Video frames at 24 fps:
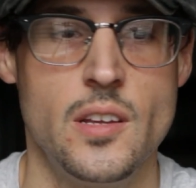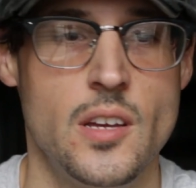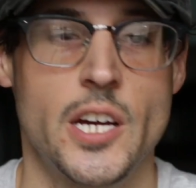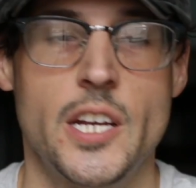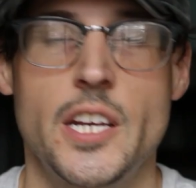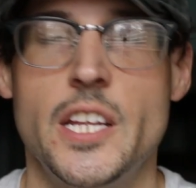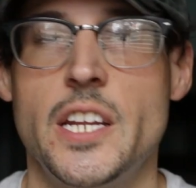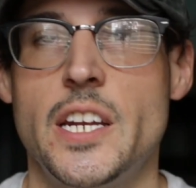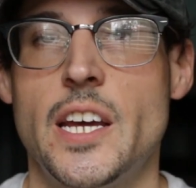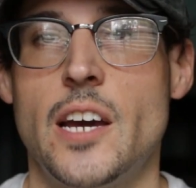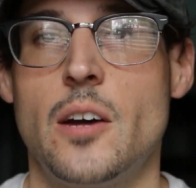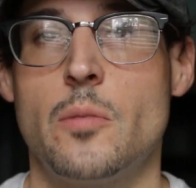
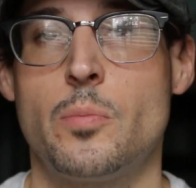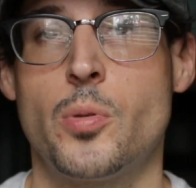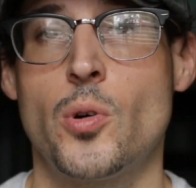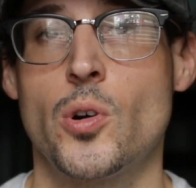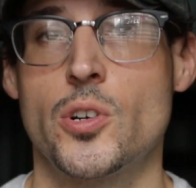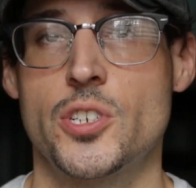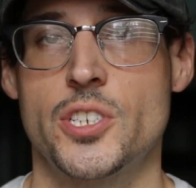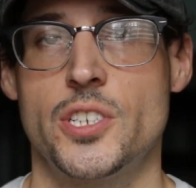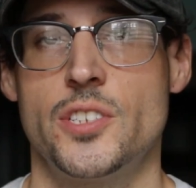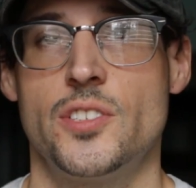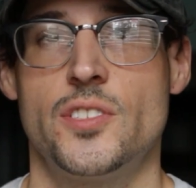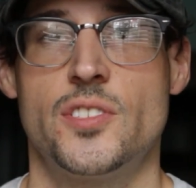Cutting out
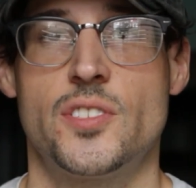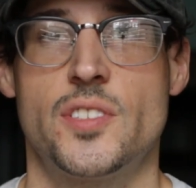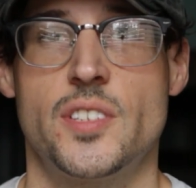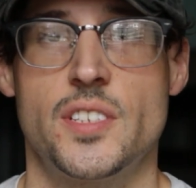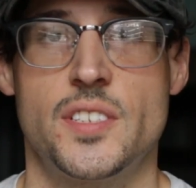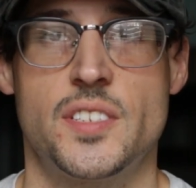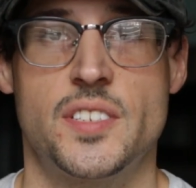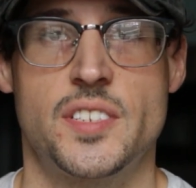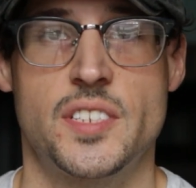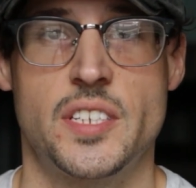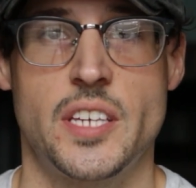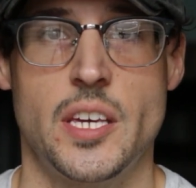portions to
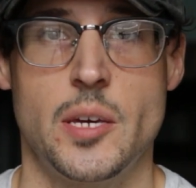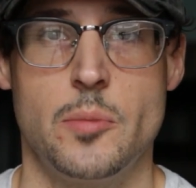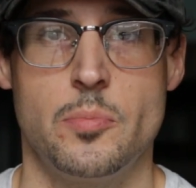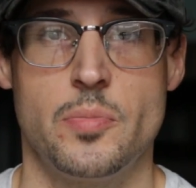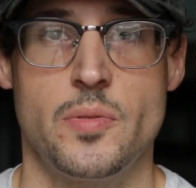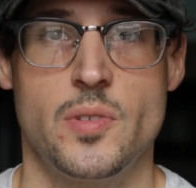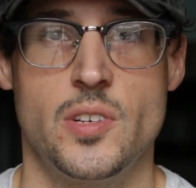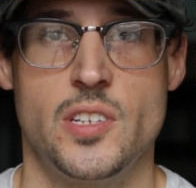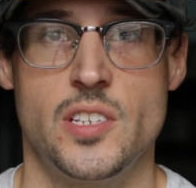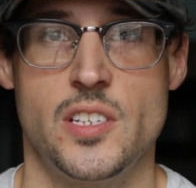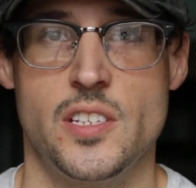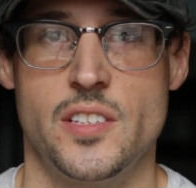
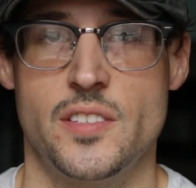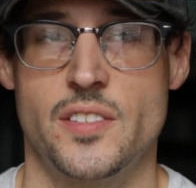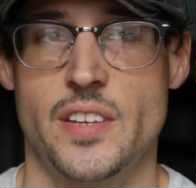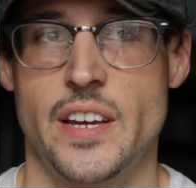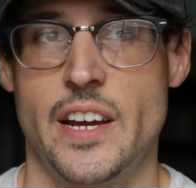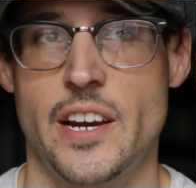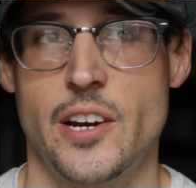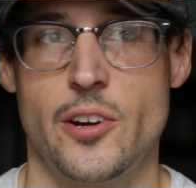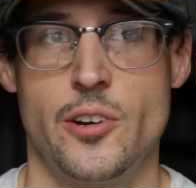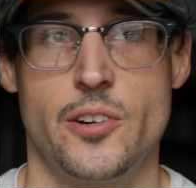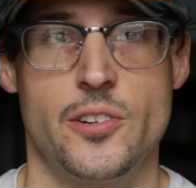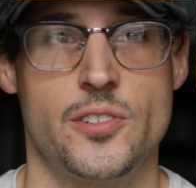skip an
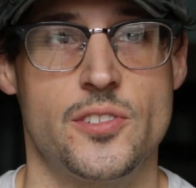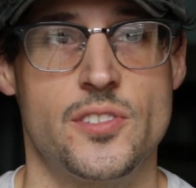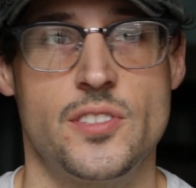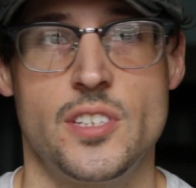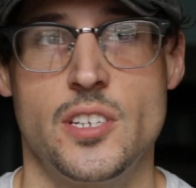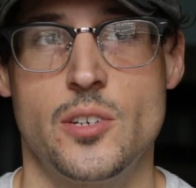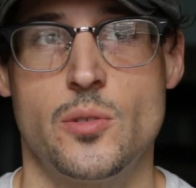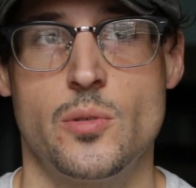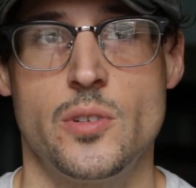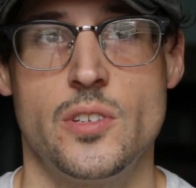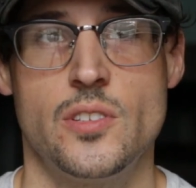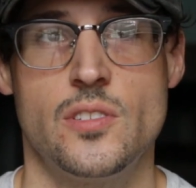entire
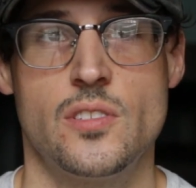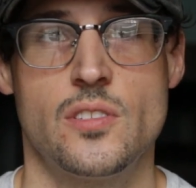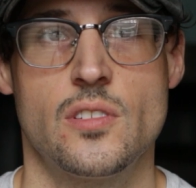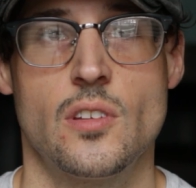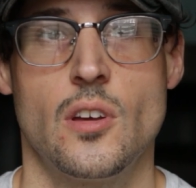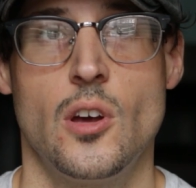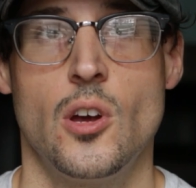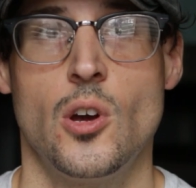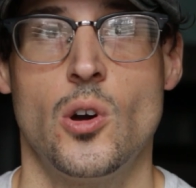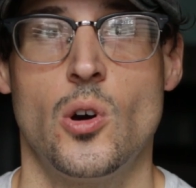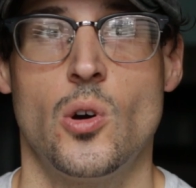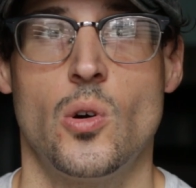sequence,
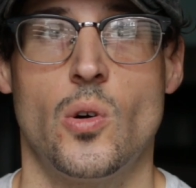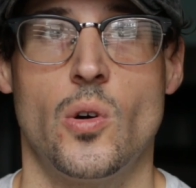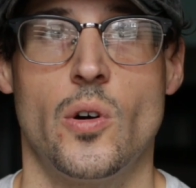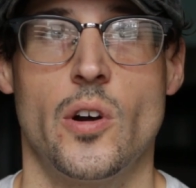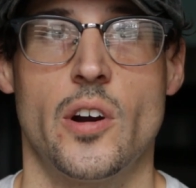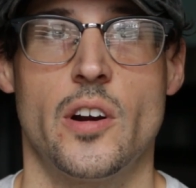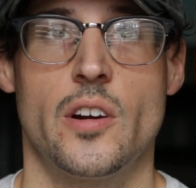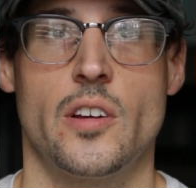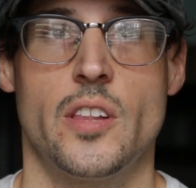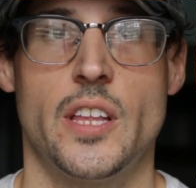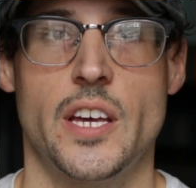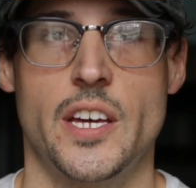
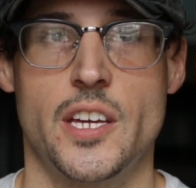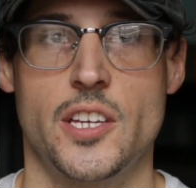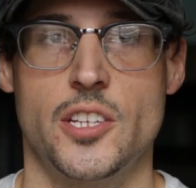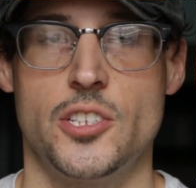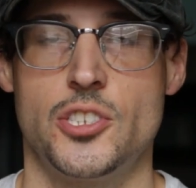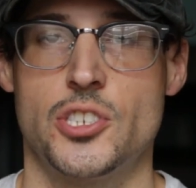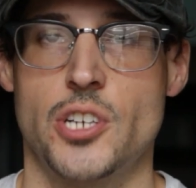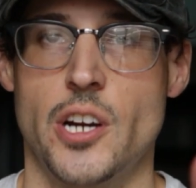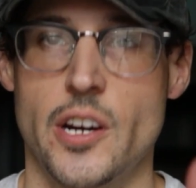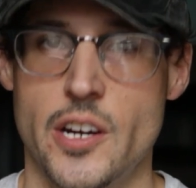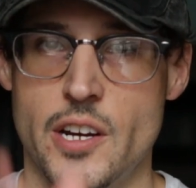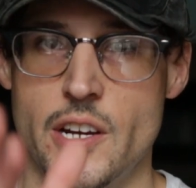or like a
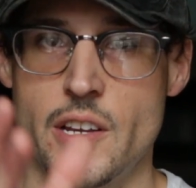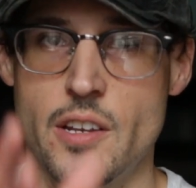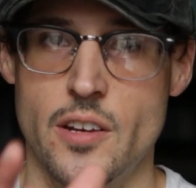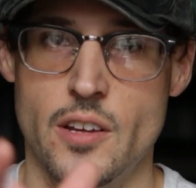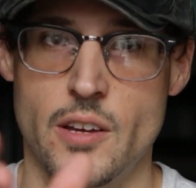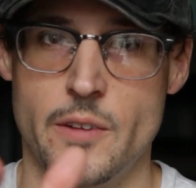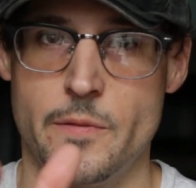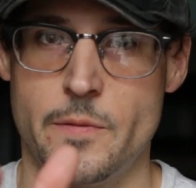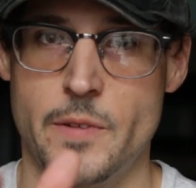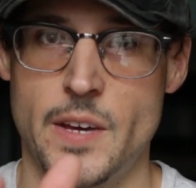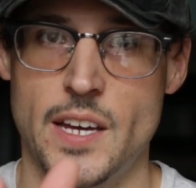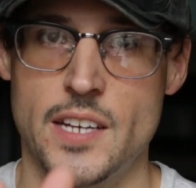jarring
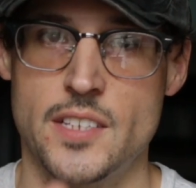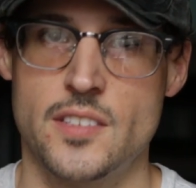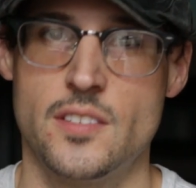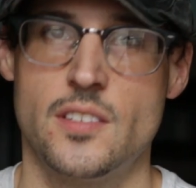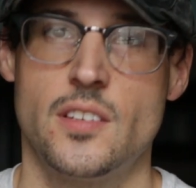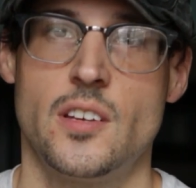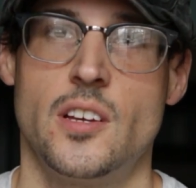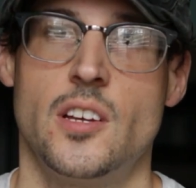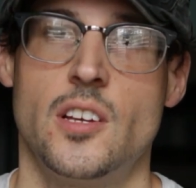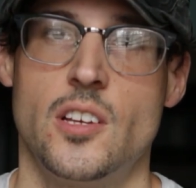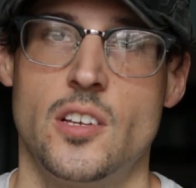effect.